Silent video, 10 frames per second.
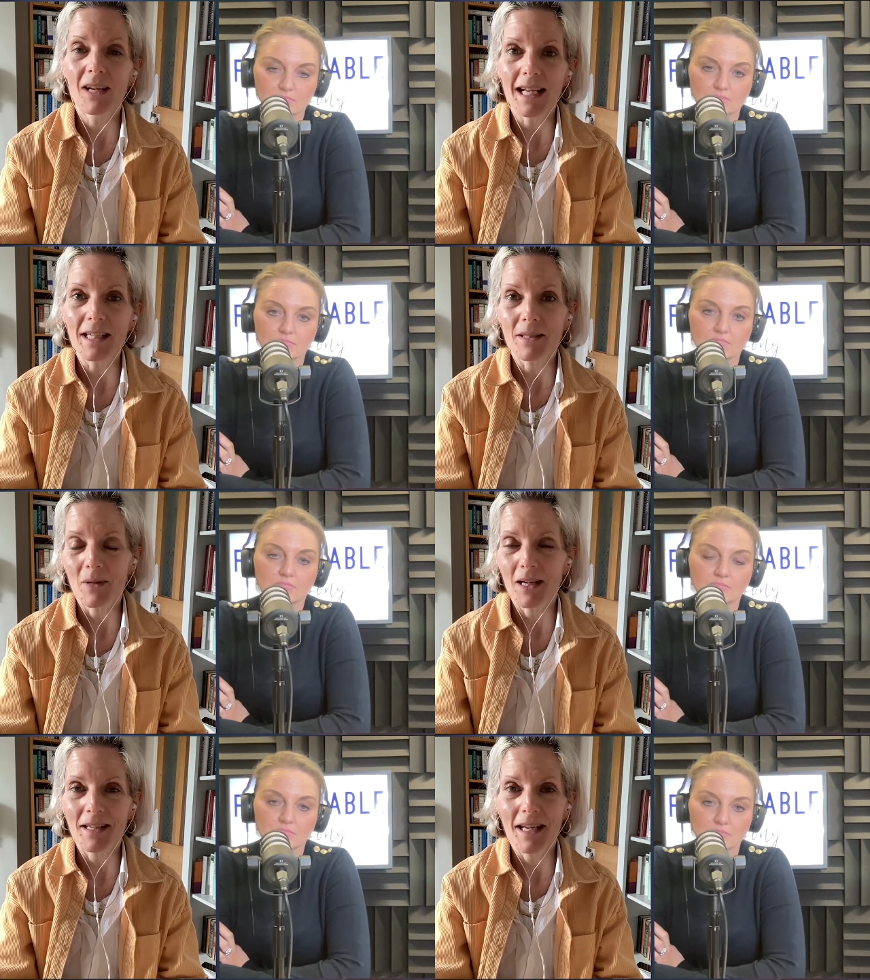Speaker 1: late
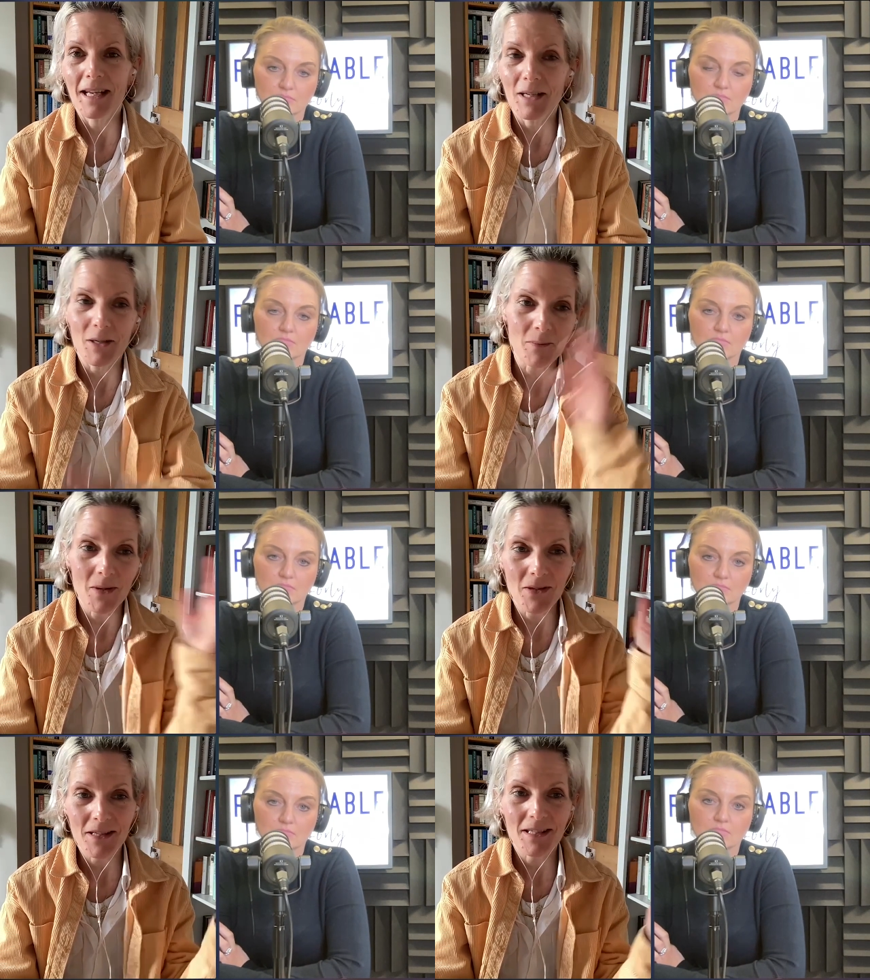when i say you know
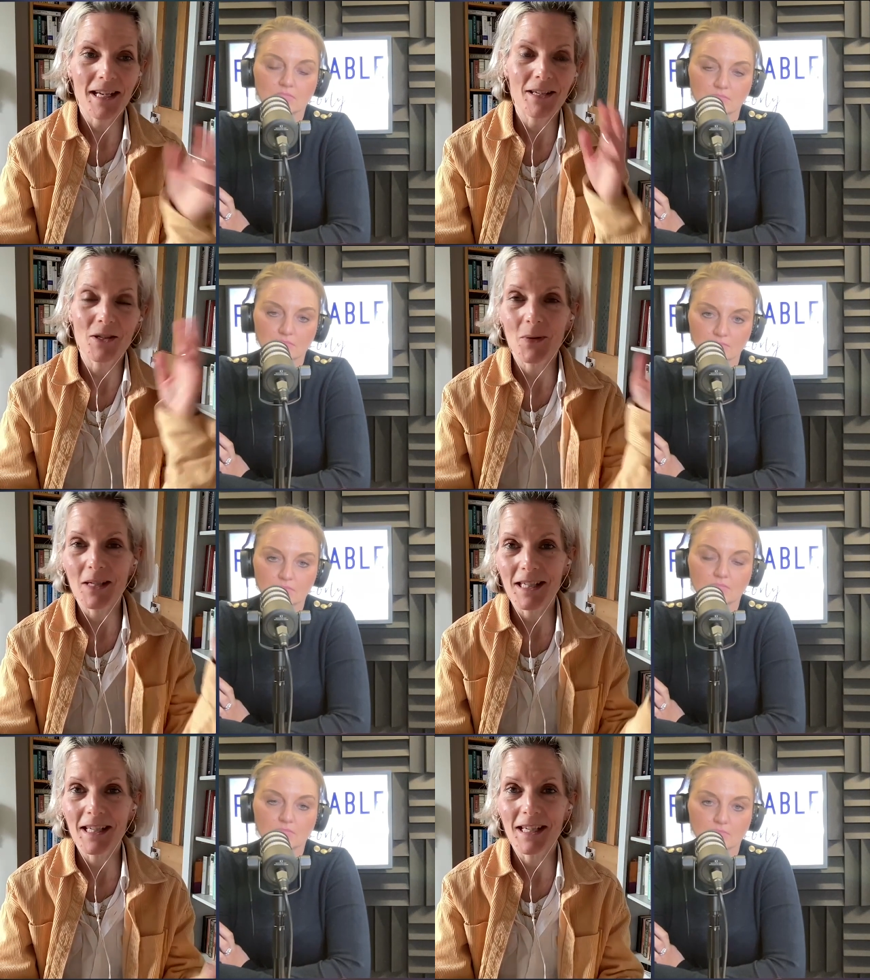past 10
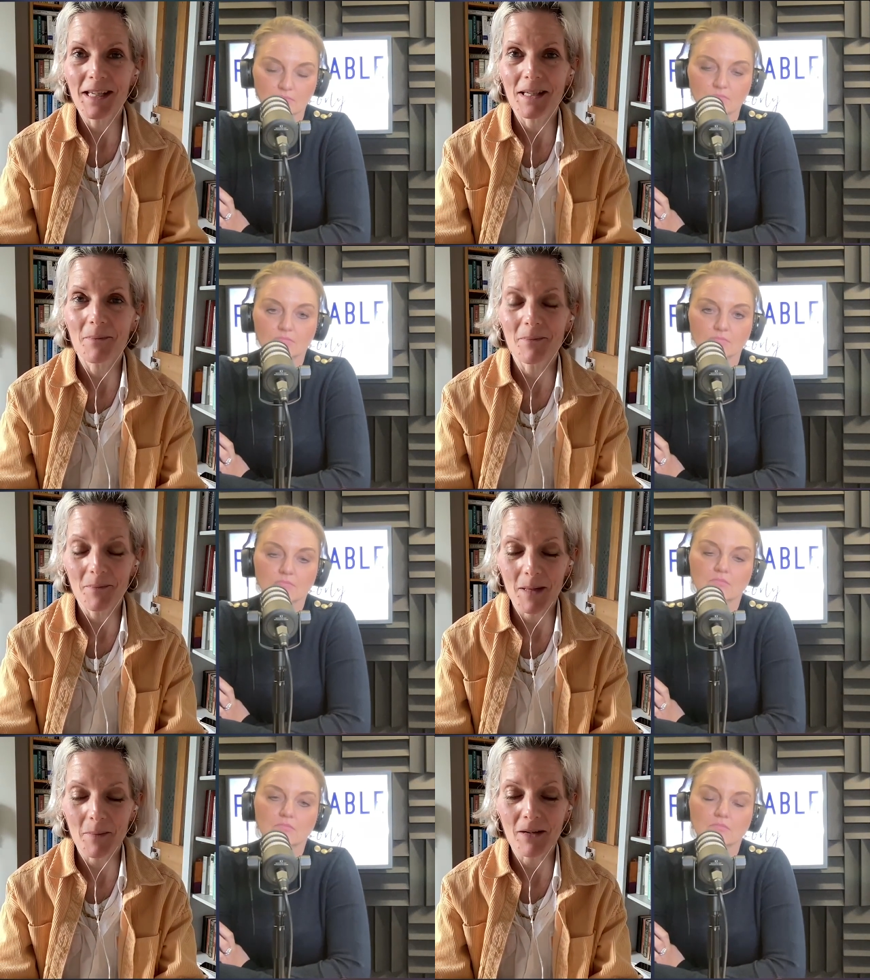20 years and um,
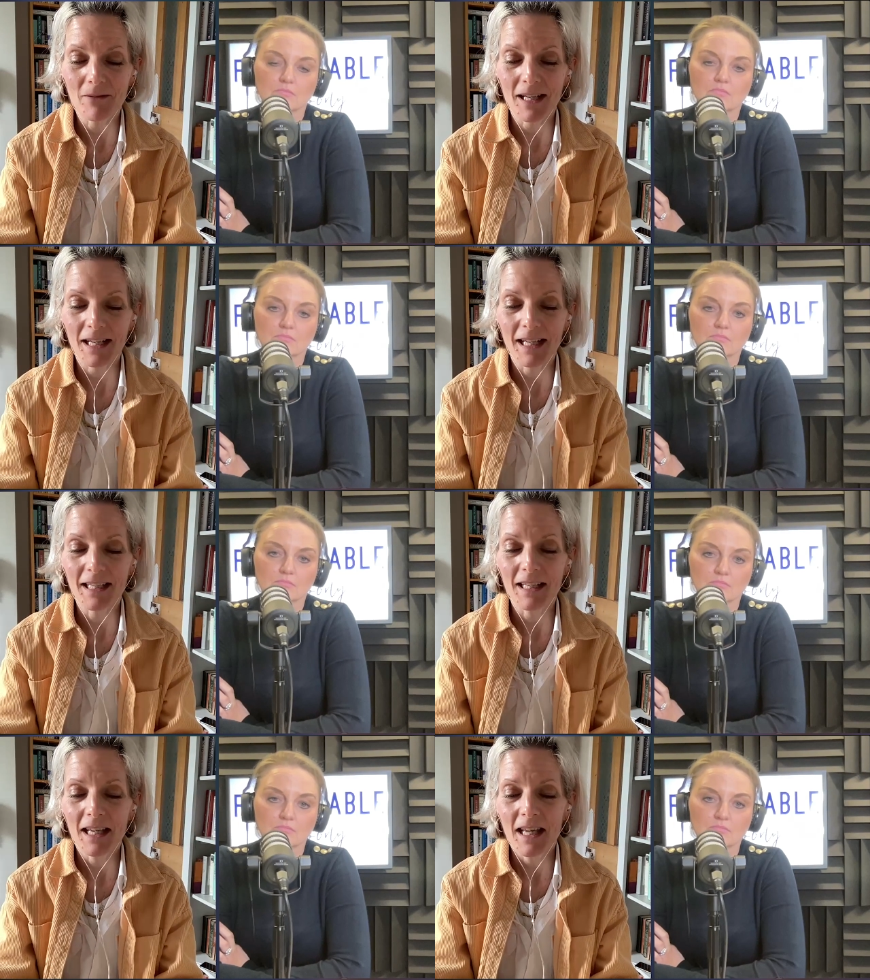by my
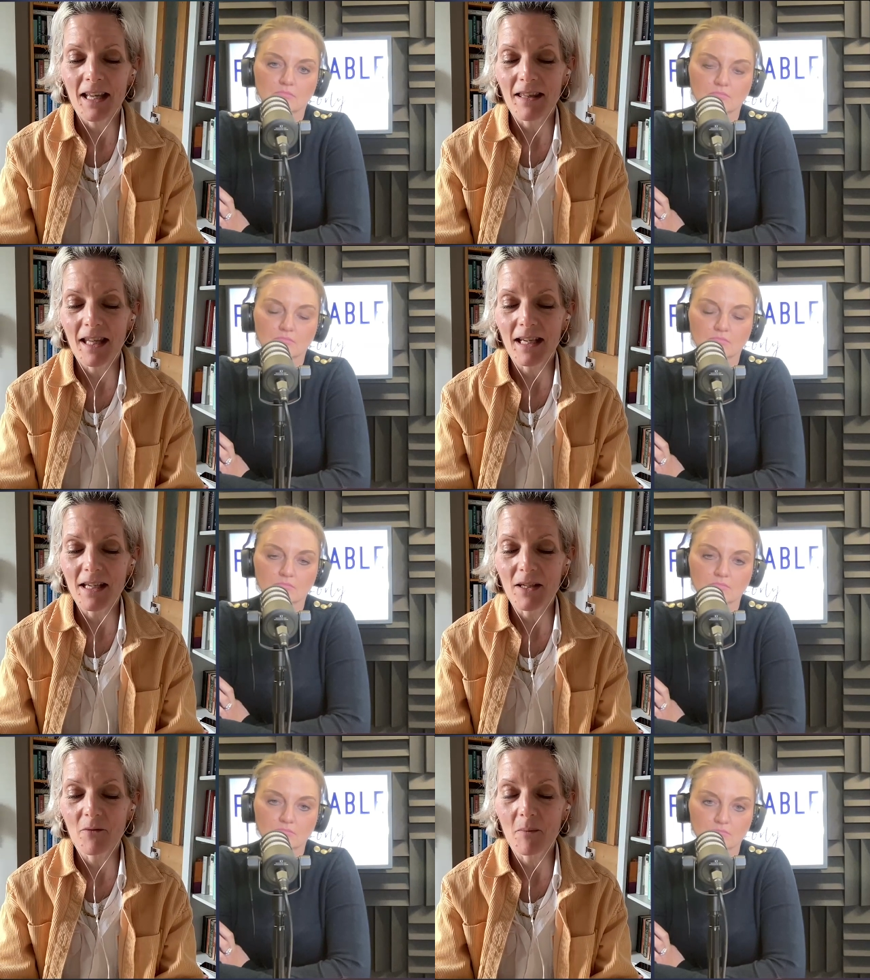reckoning mm.
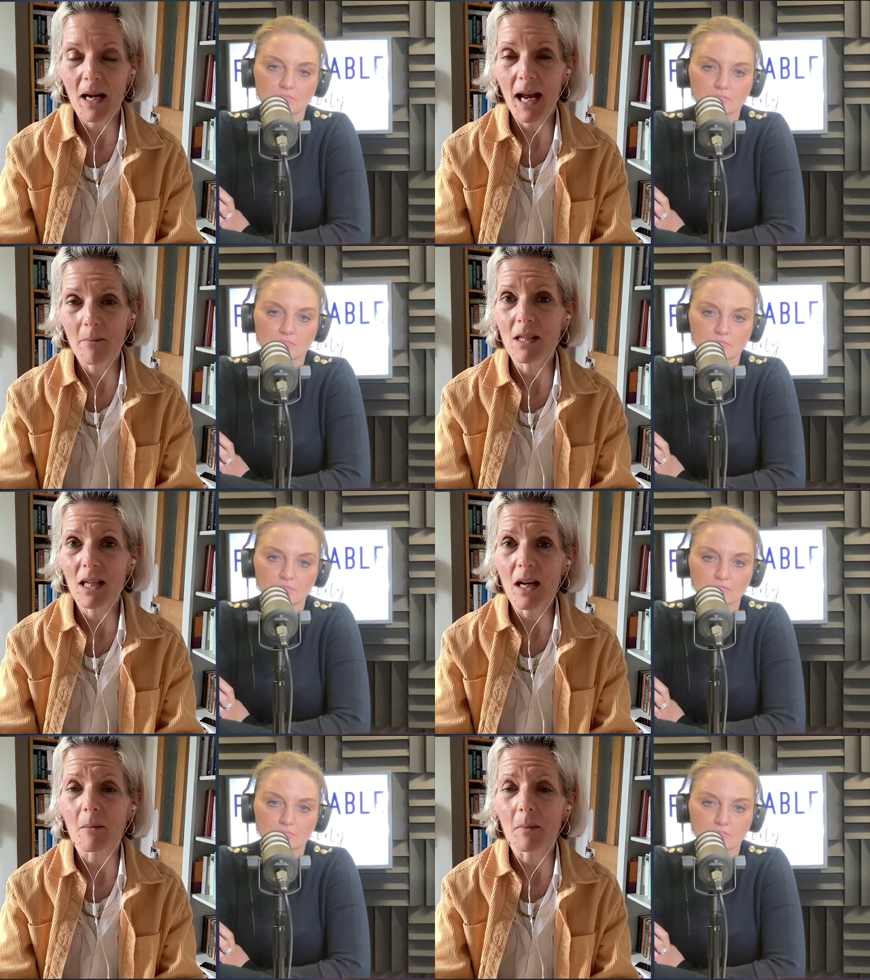things have been
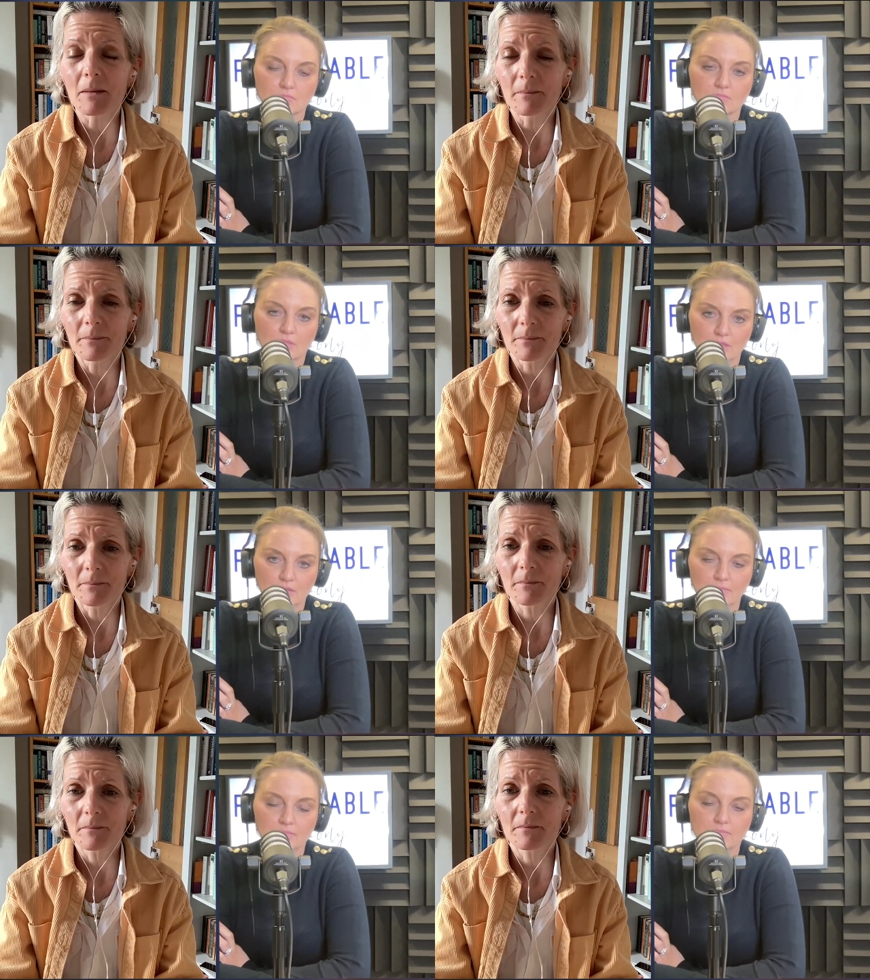amped up
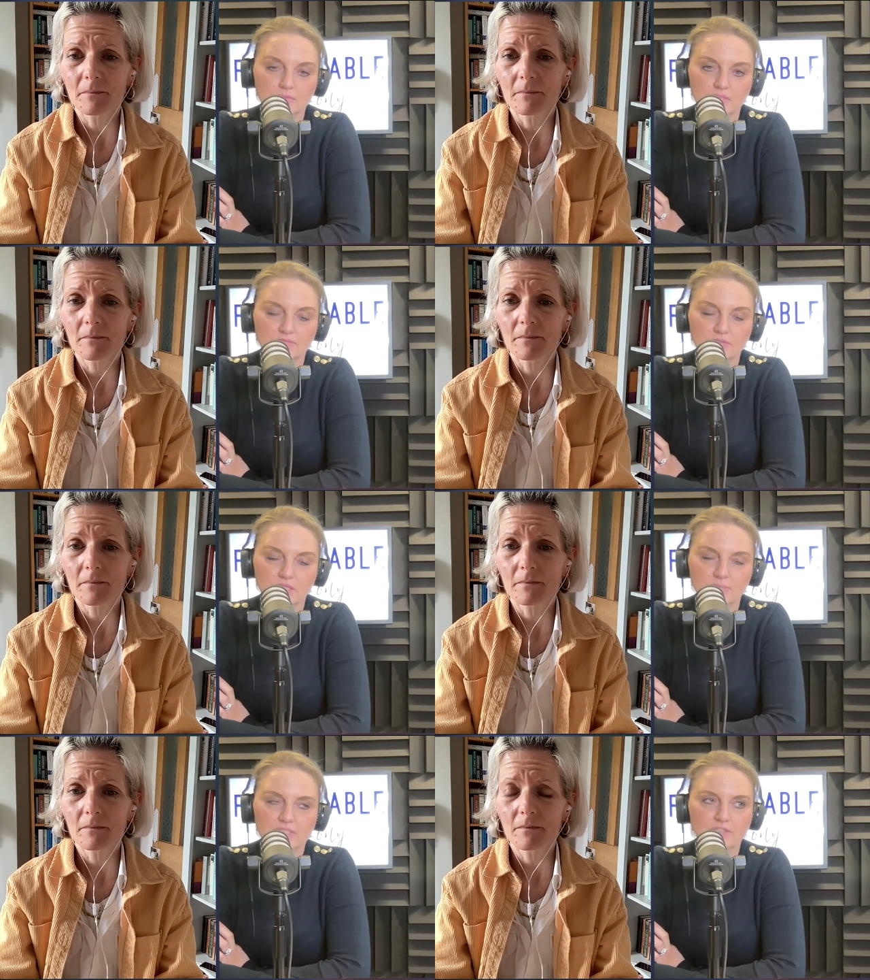
Speaker 2: yeah
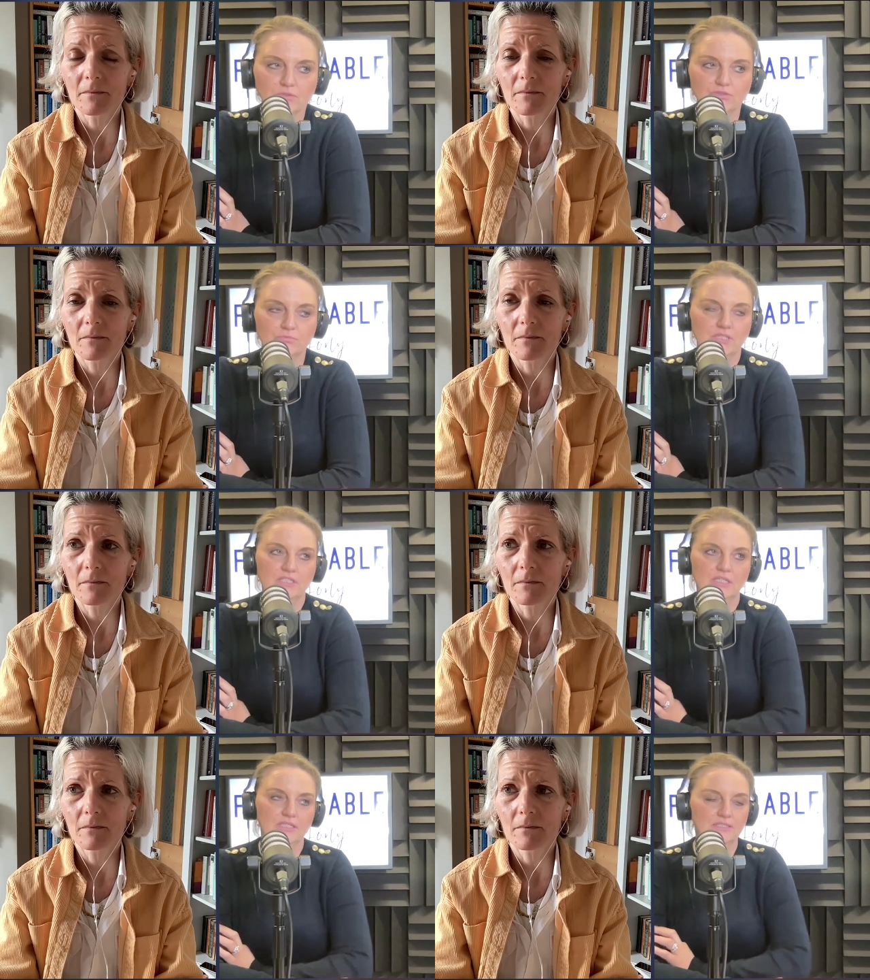definitely i mean social
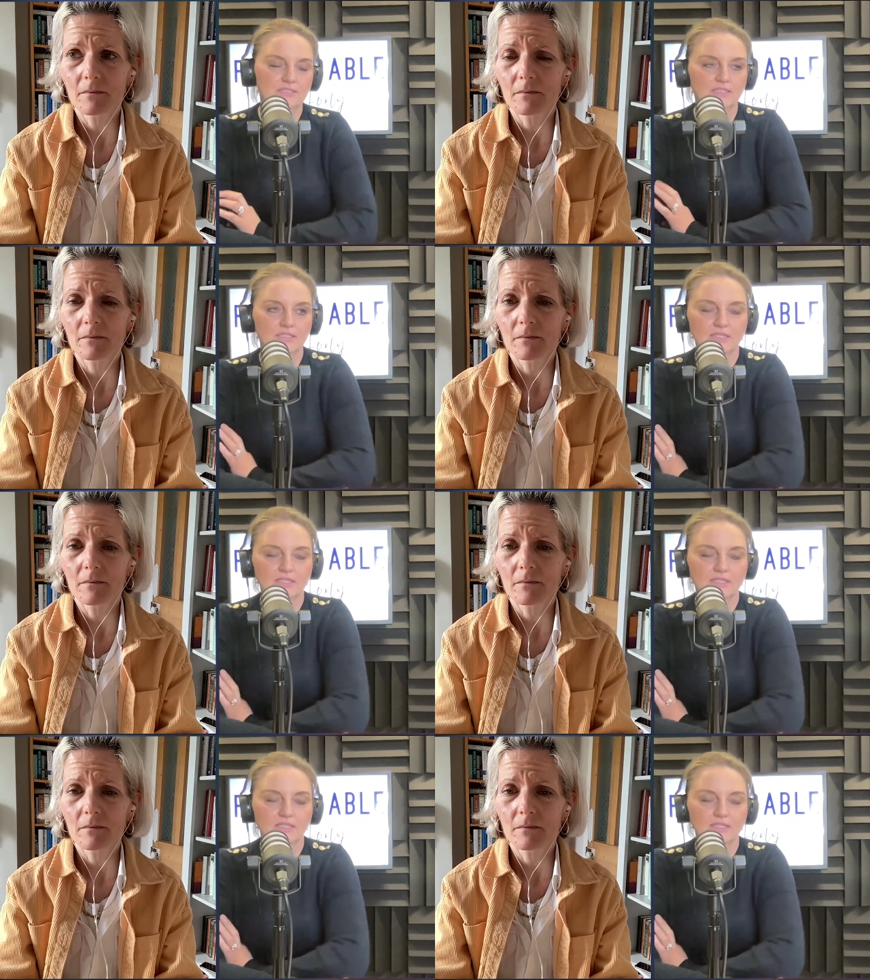media like you said